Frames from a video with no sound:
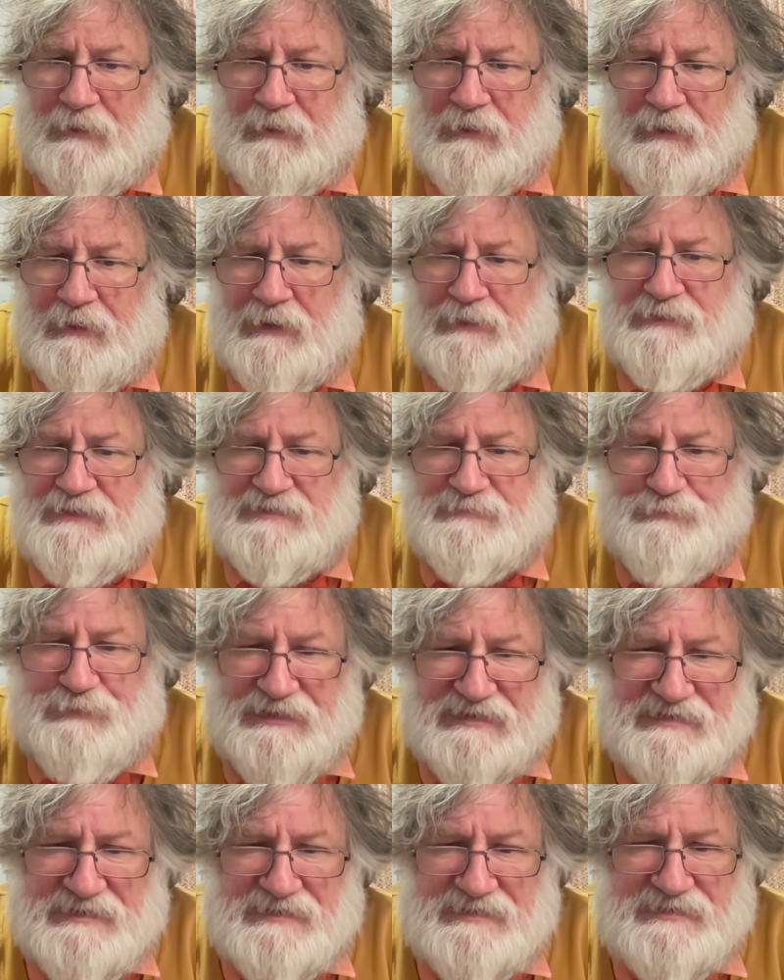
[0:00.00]
in his
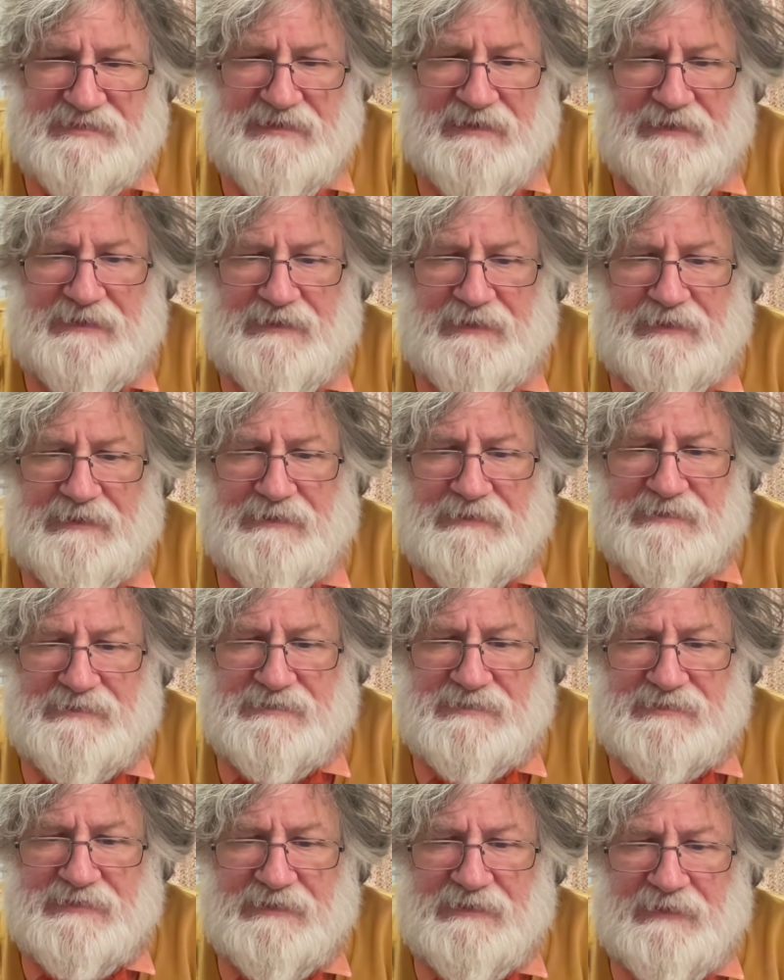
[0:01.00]
business
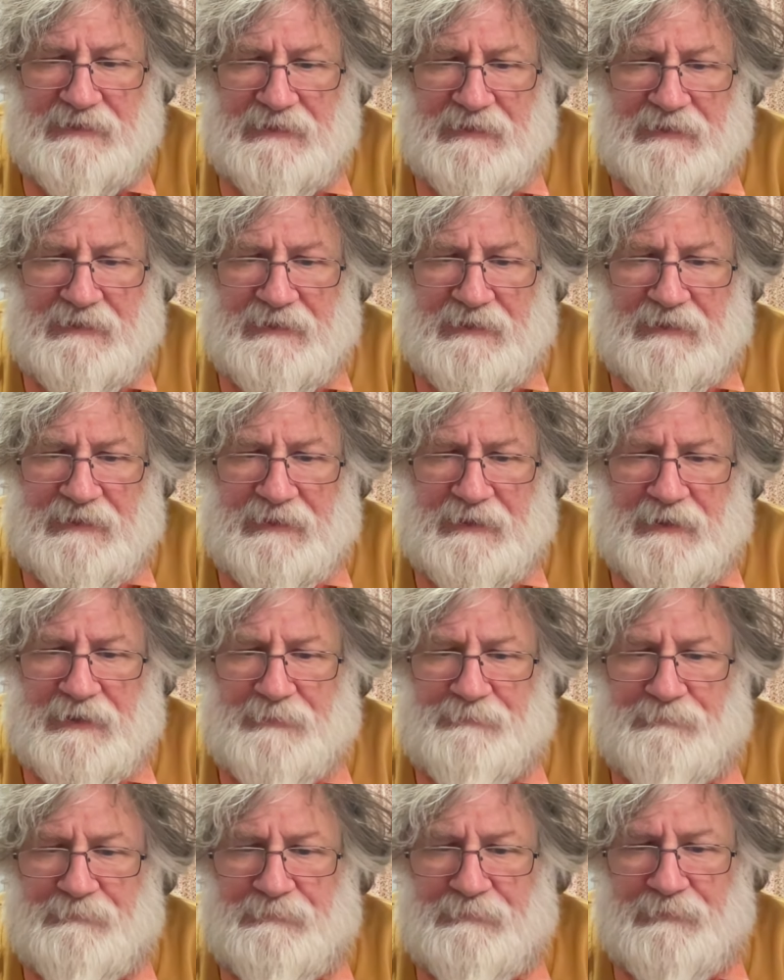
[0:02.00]
dealings,
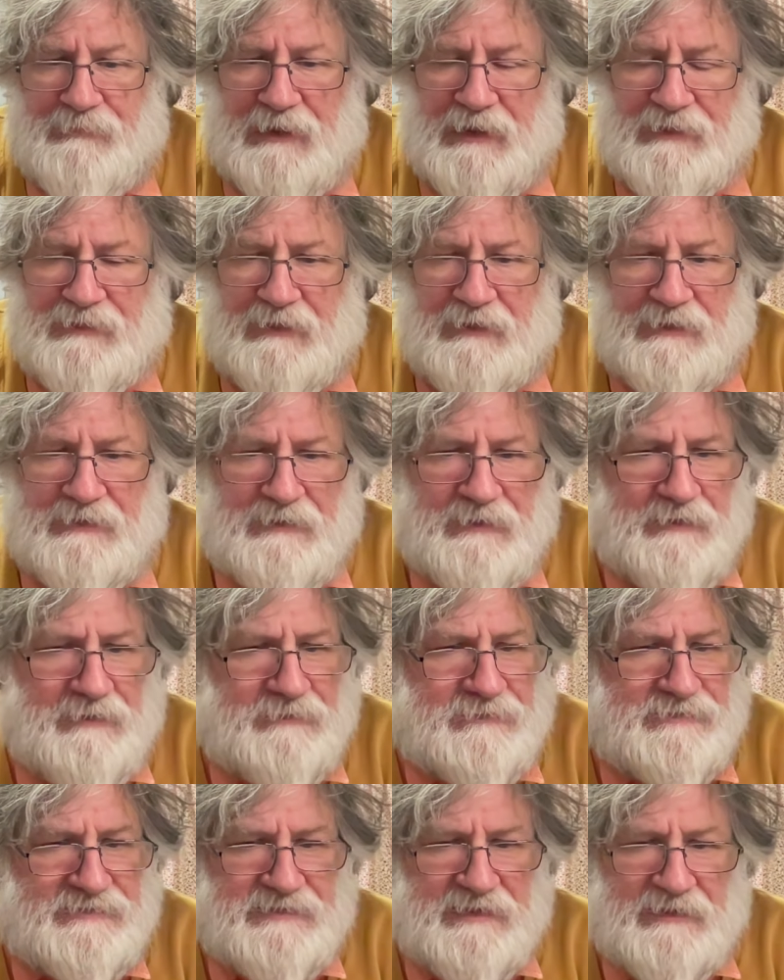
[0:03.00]
serving
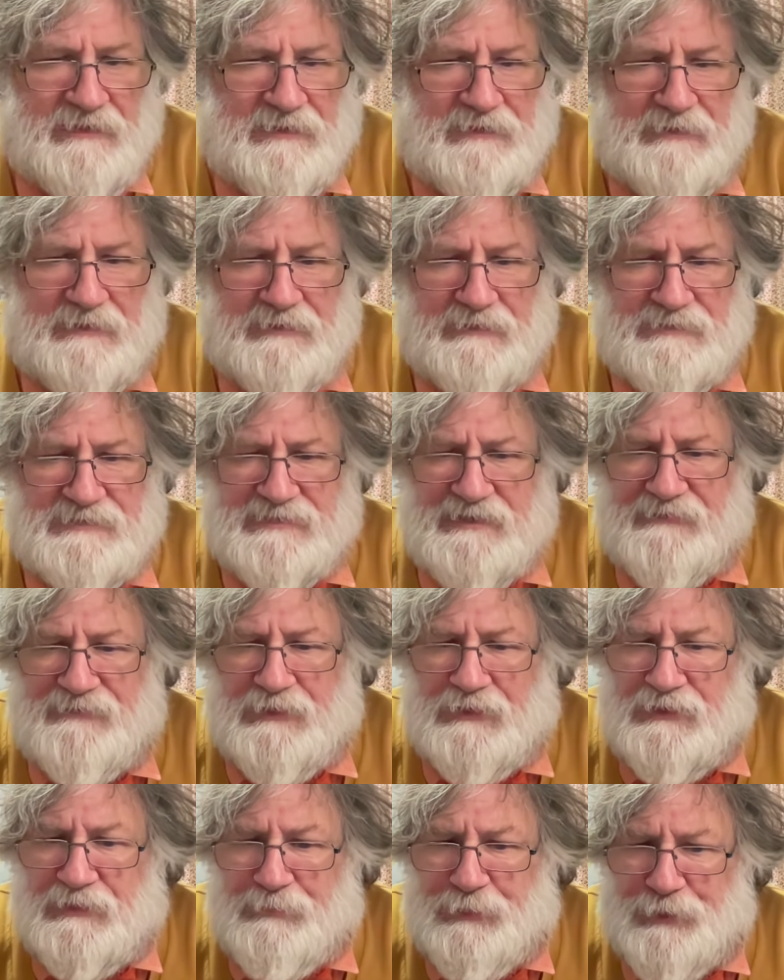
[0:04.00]

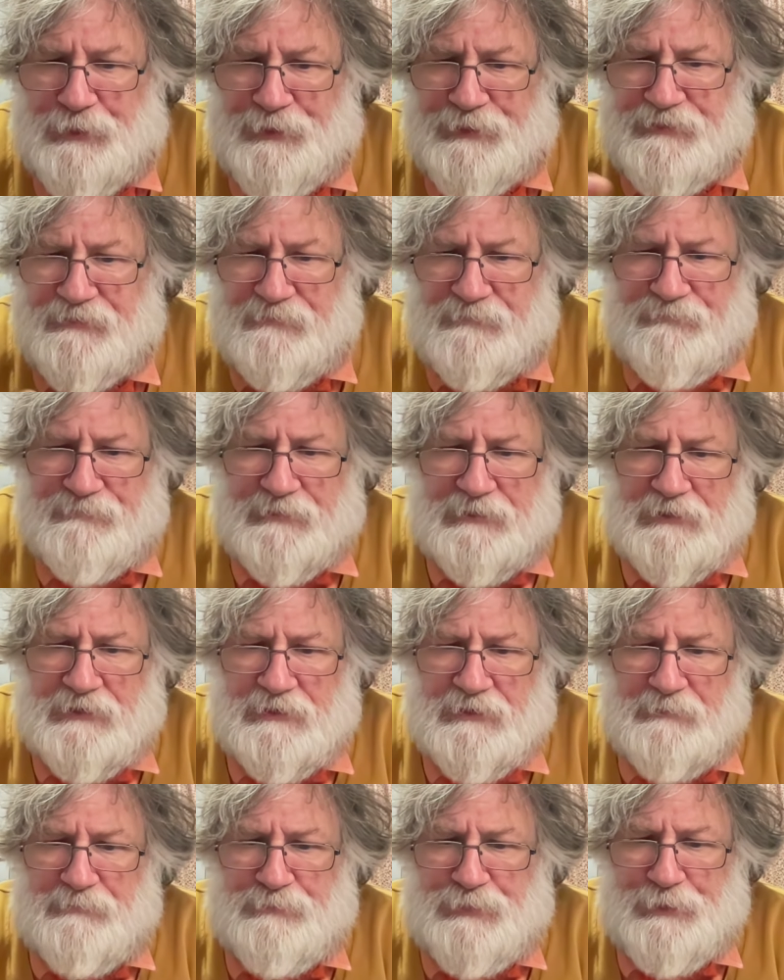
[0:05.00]
on the board of
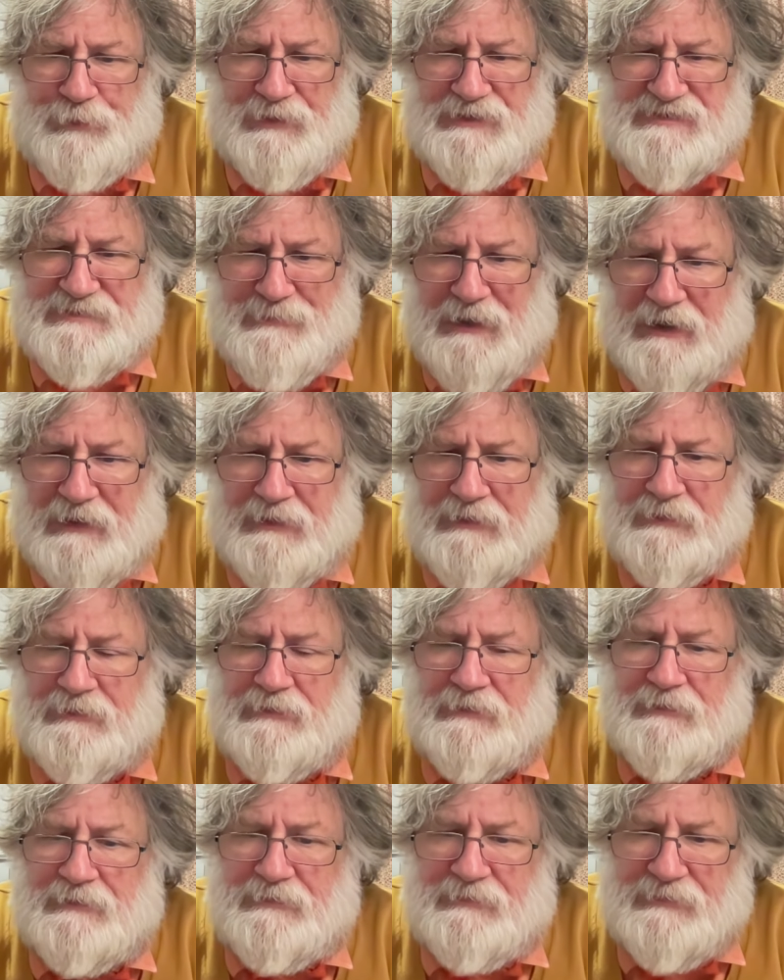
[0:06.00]
Burisma,
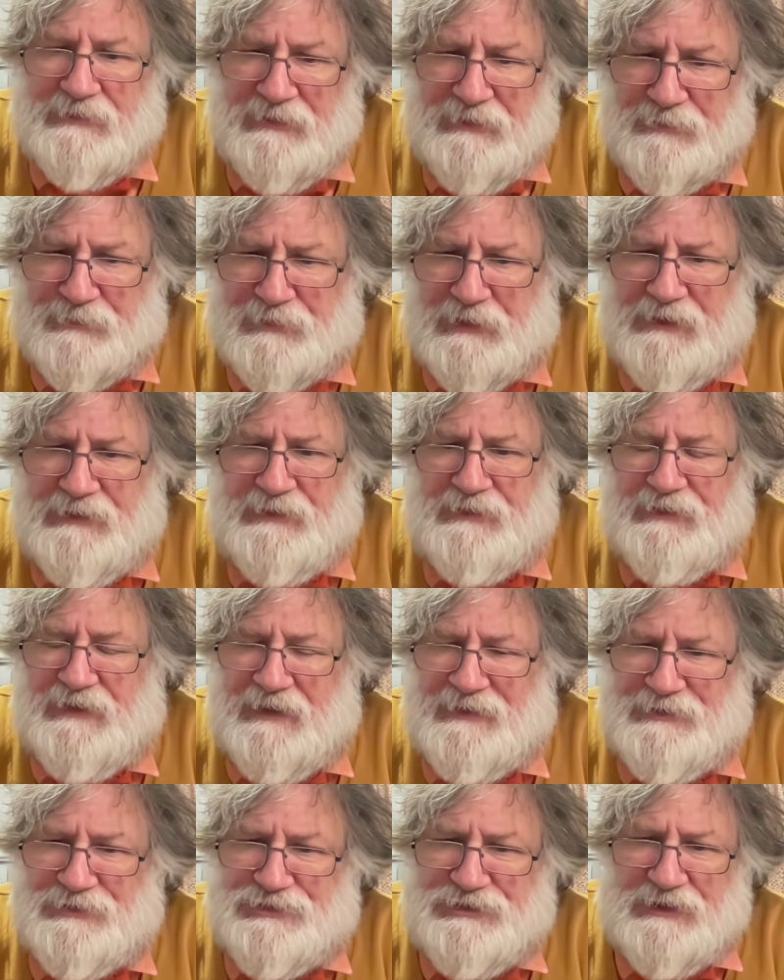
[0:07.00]
the Ukrainian
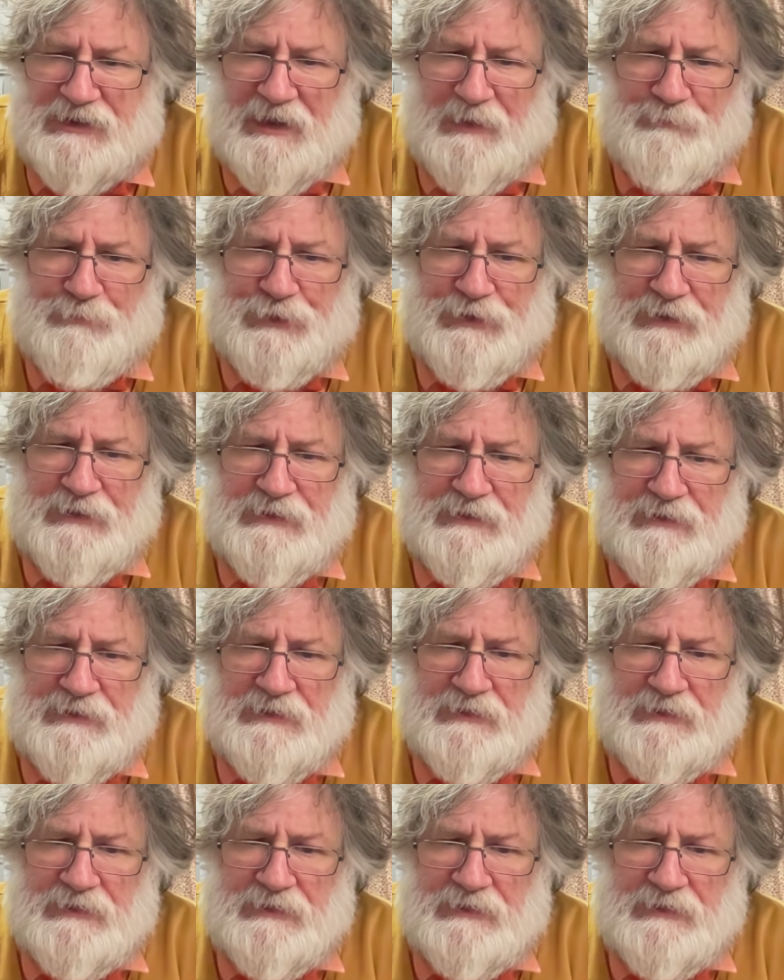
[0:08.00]
energy company,